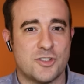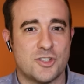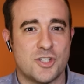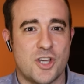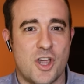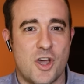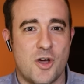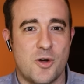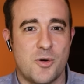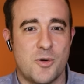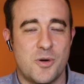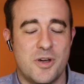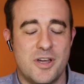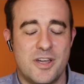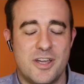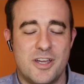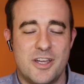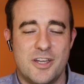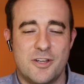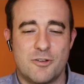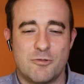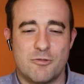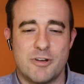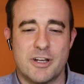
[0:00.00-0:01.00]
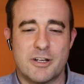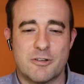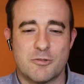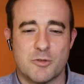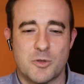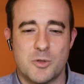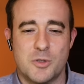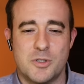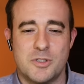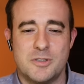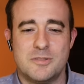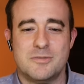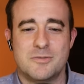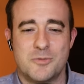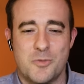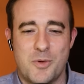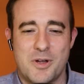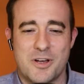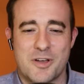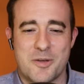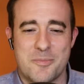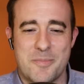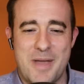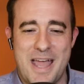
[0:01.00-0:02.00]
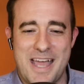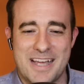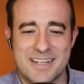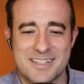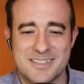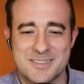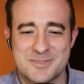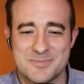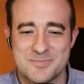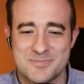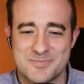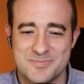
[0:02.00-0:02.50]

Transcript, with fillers: show. Rick Rule, welcome back.